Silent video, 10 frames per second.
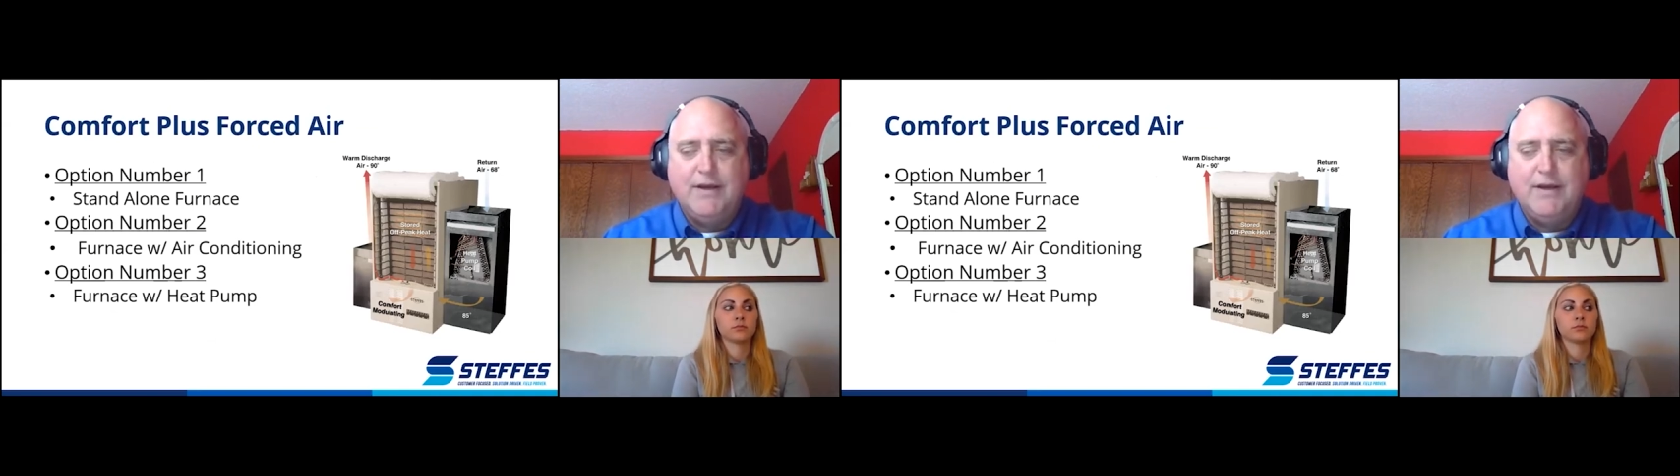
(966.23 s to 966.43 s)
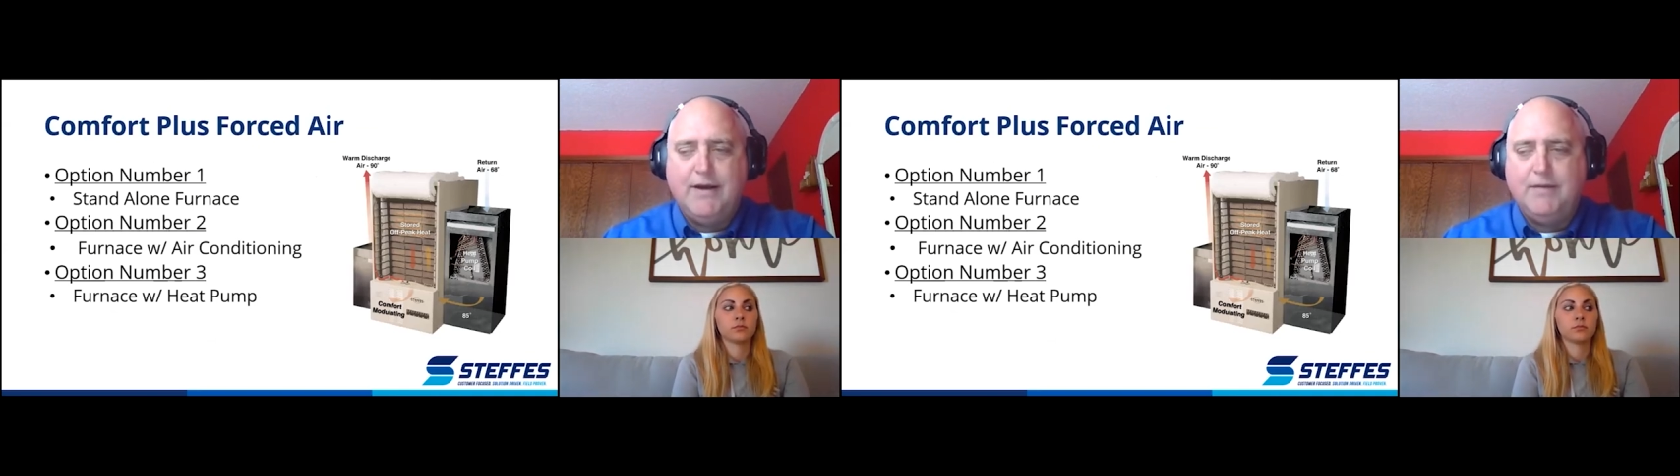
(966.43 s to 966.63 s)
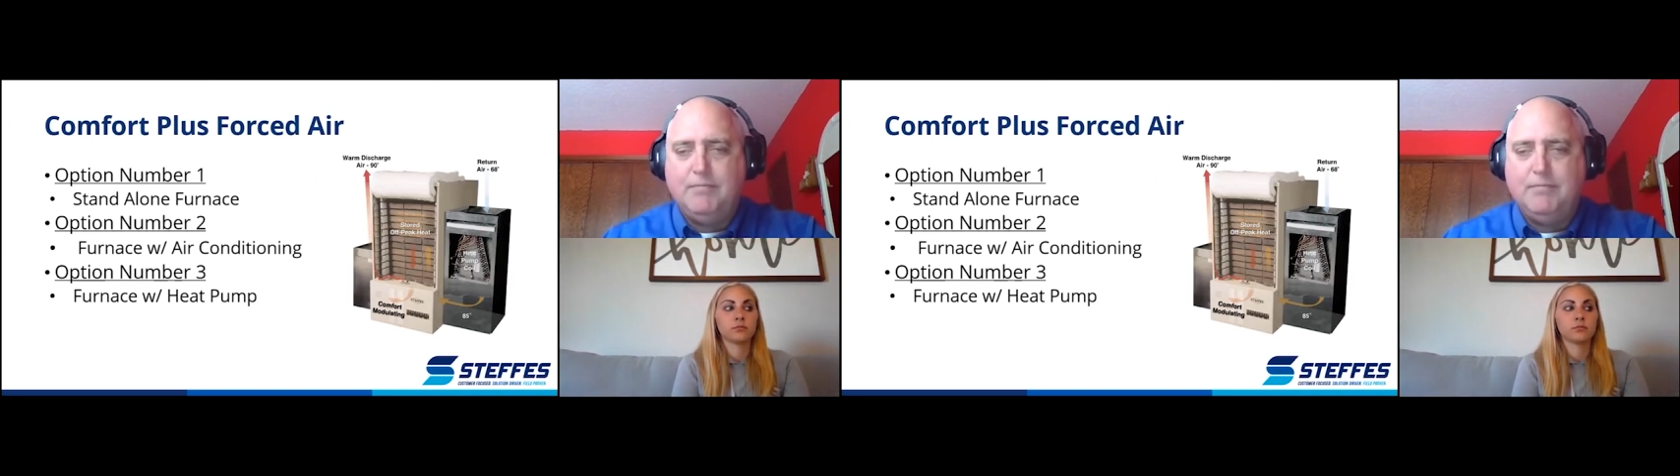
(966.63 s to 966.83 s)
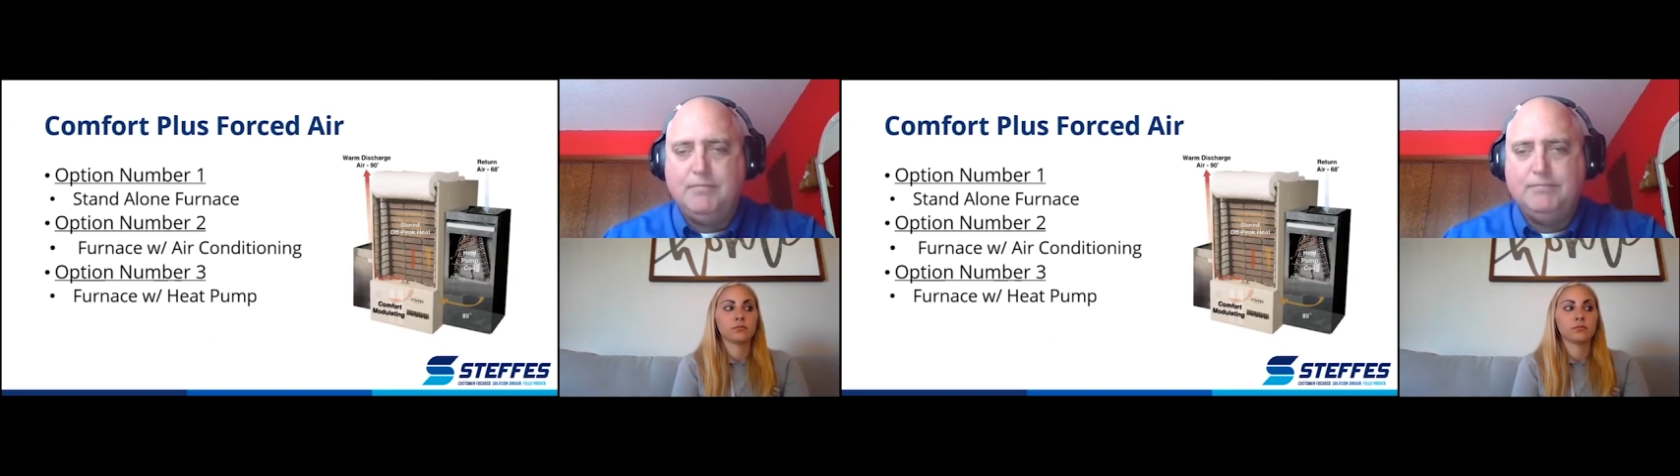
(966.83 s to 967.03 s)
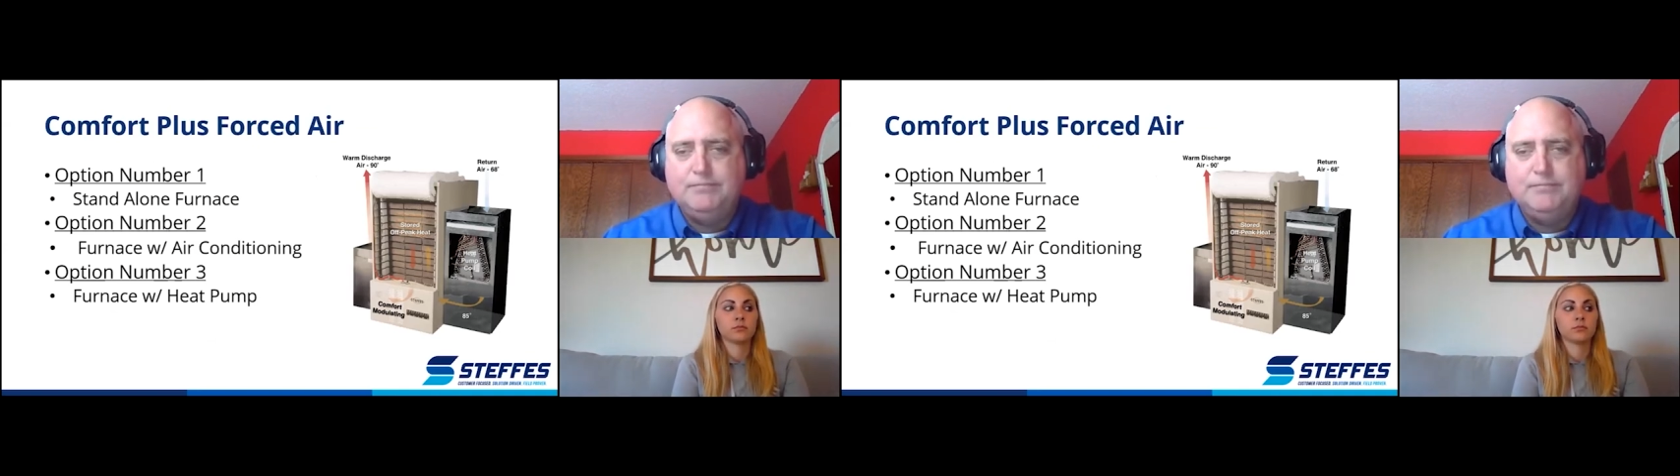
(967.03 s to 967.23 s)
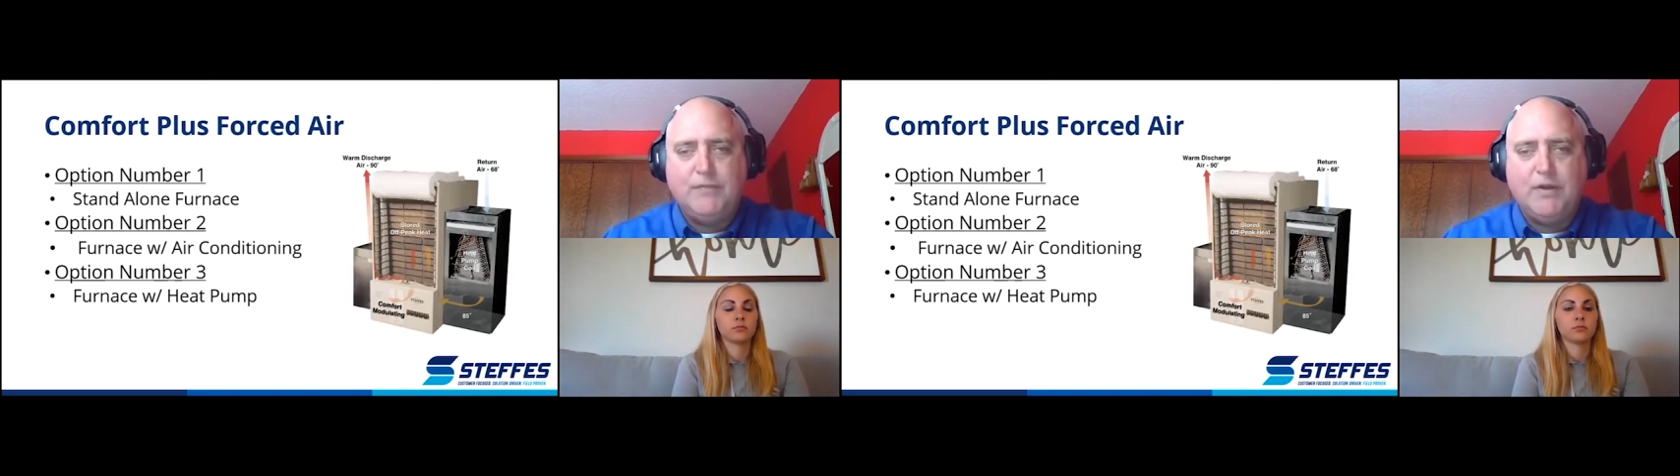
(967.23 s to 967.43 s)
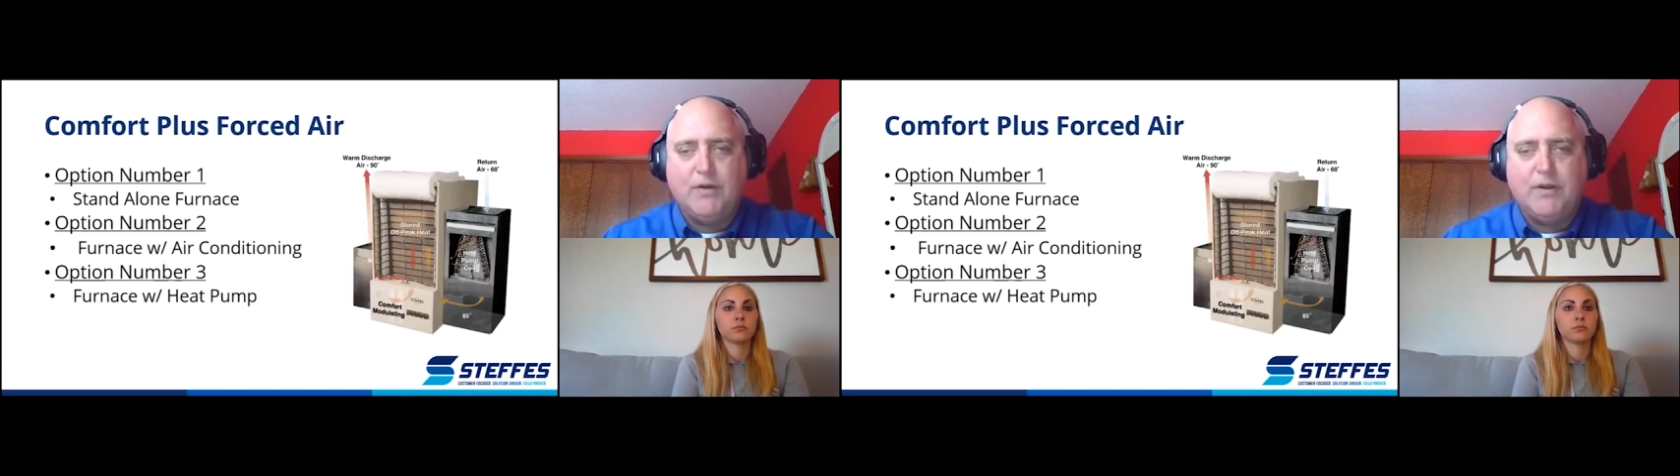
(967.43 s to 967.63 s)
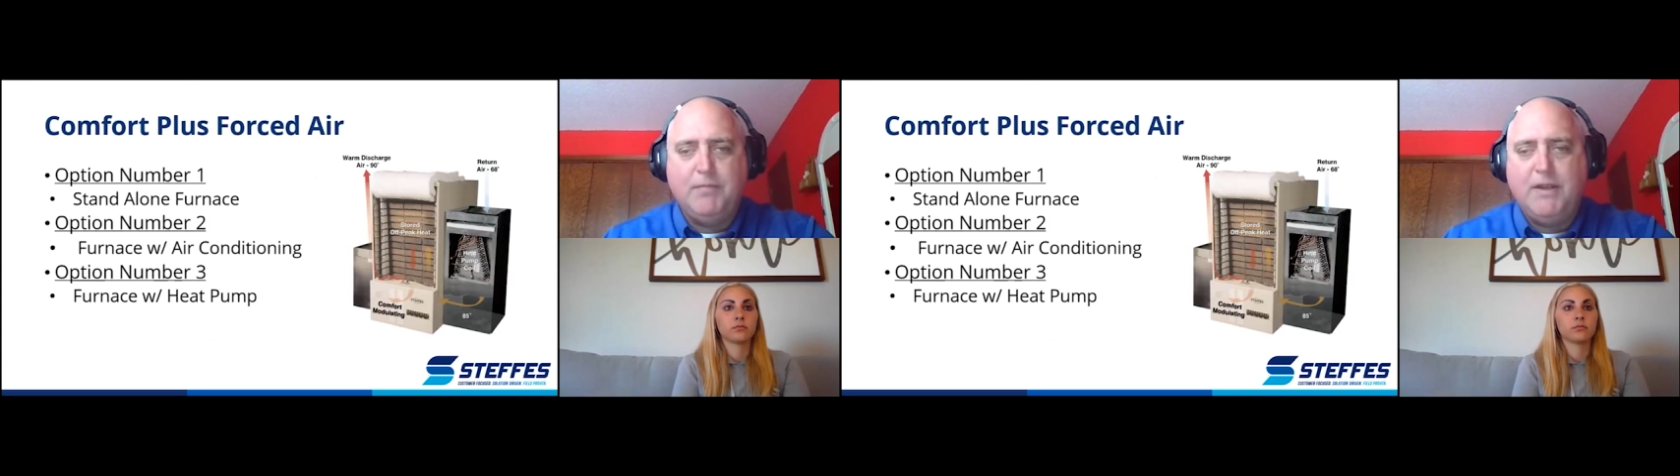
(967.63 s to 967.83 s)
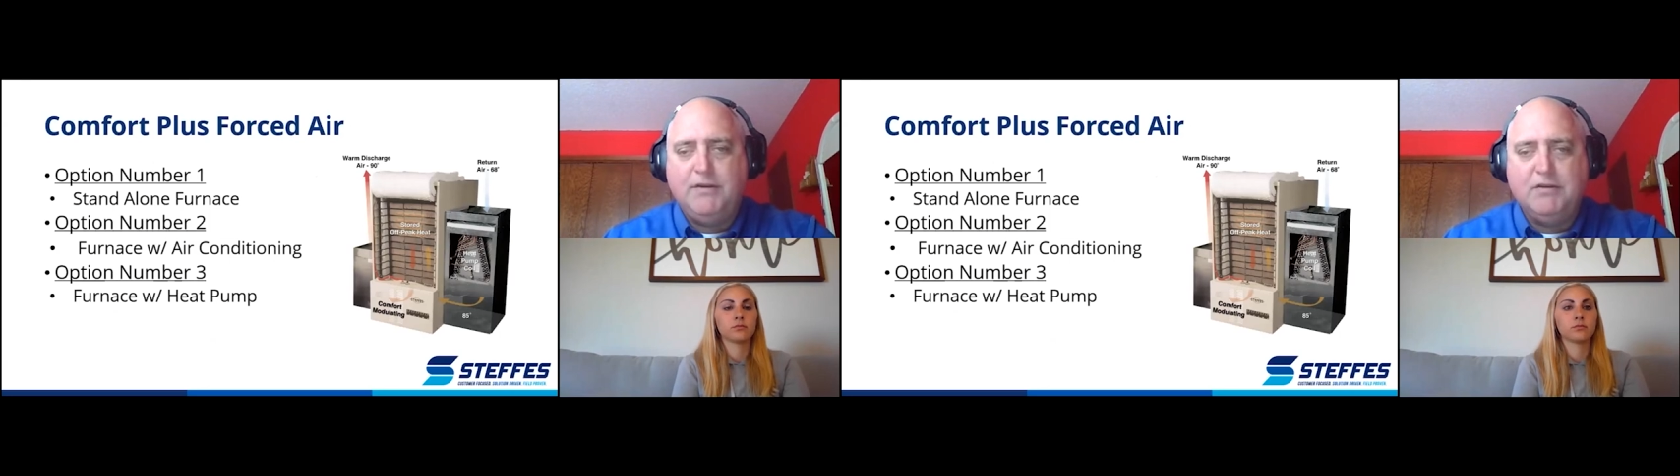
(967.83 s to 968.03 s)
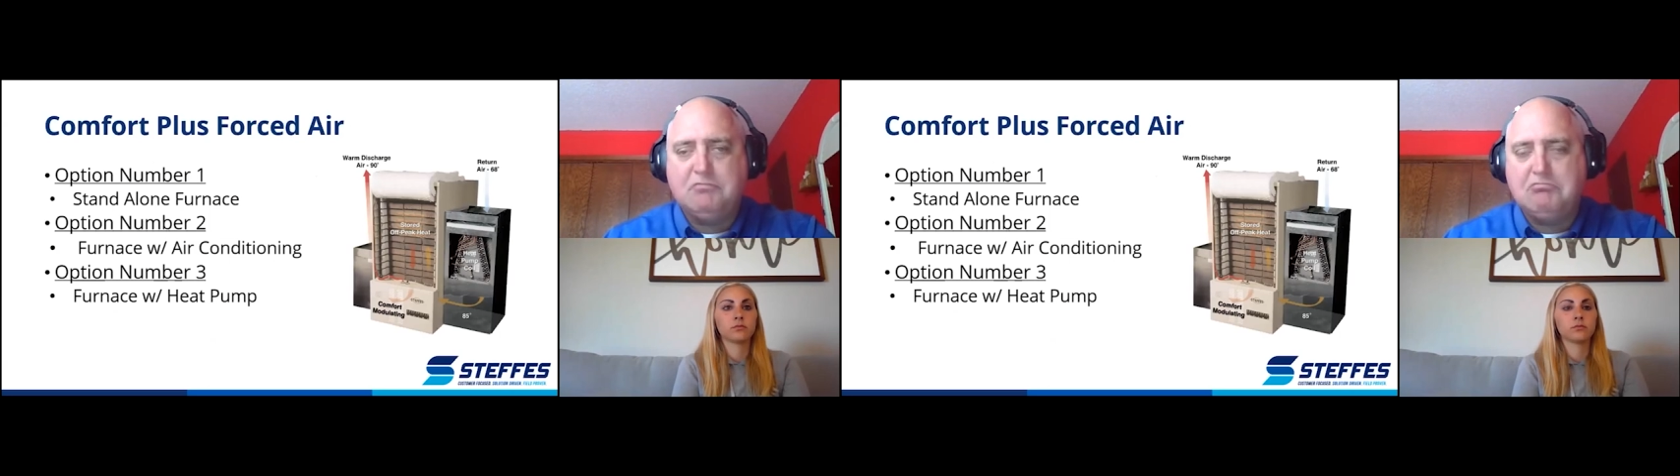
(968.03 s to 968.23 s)
It can be
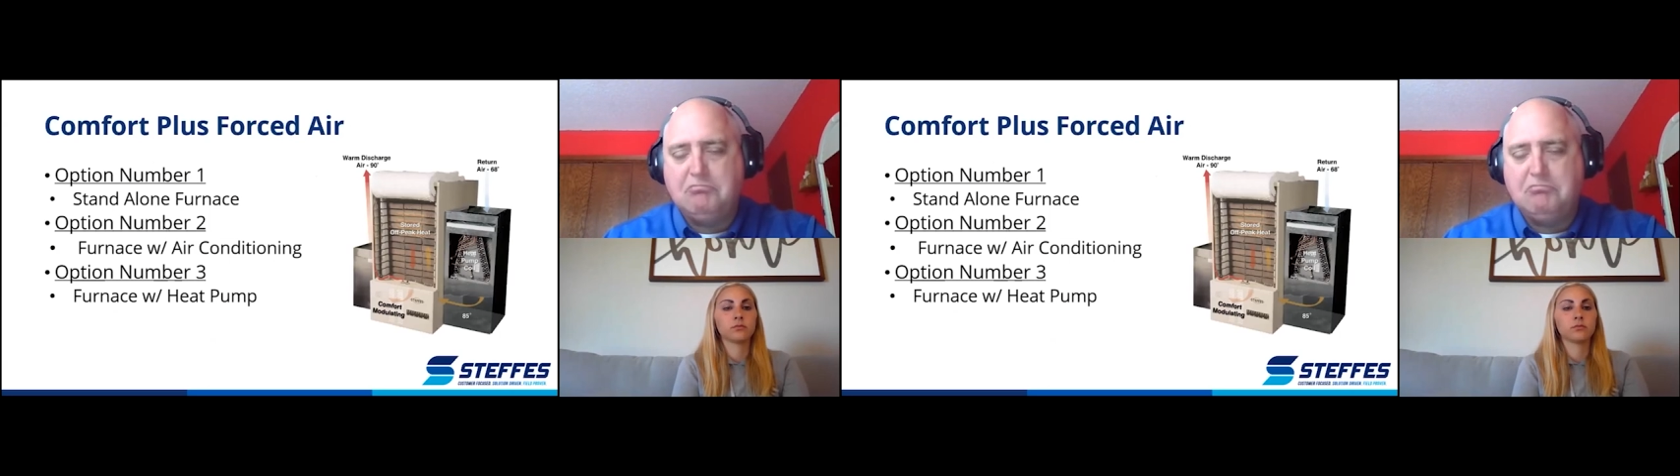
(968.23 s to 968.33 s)
just